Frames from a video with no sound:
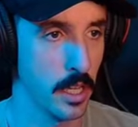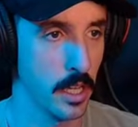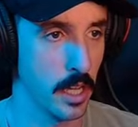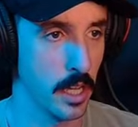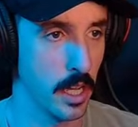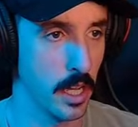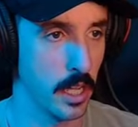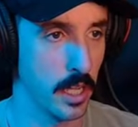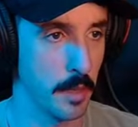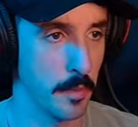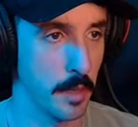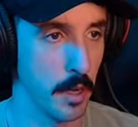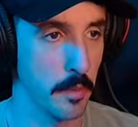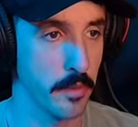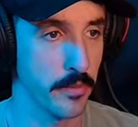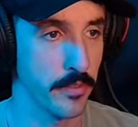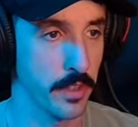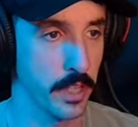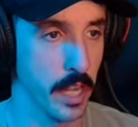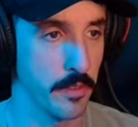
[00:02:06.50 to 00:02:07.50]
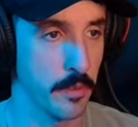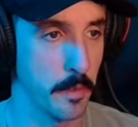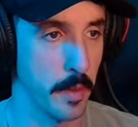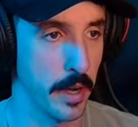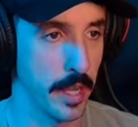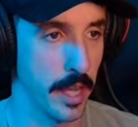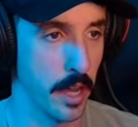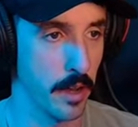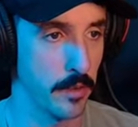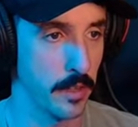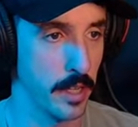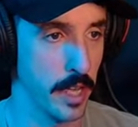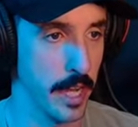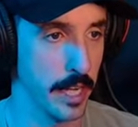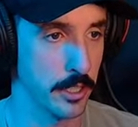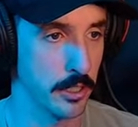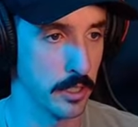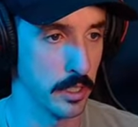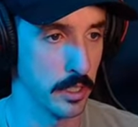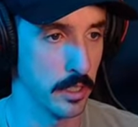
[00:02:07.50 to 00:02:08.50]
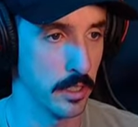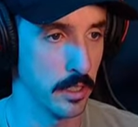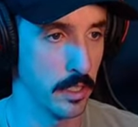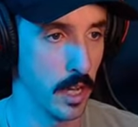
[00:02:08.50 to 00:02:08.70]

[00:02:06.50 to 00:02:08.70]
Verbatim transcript: They probably freak everybody out, actually.